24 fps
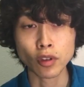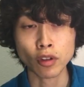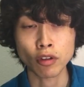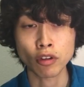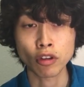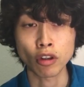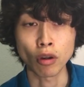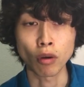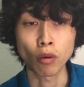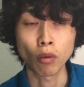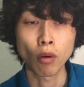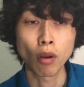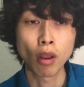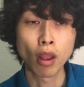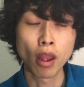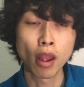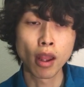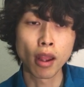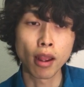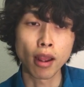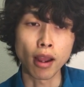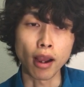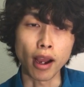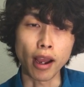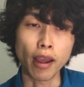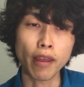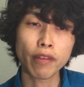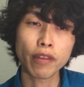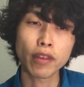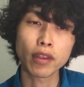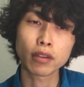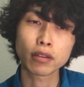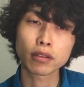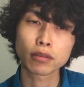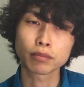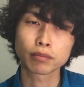So I
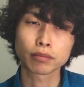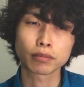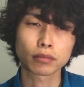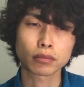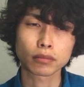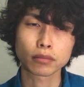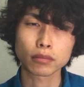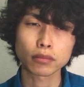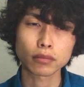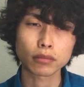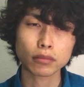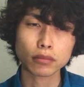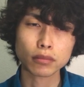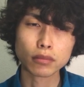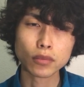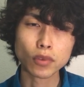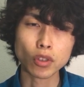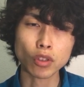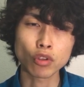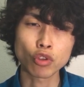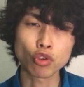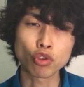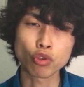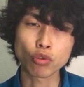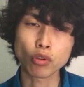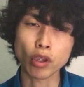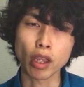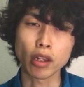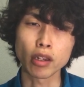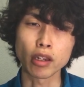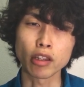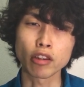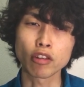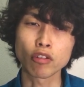think juken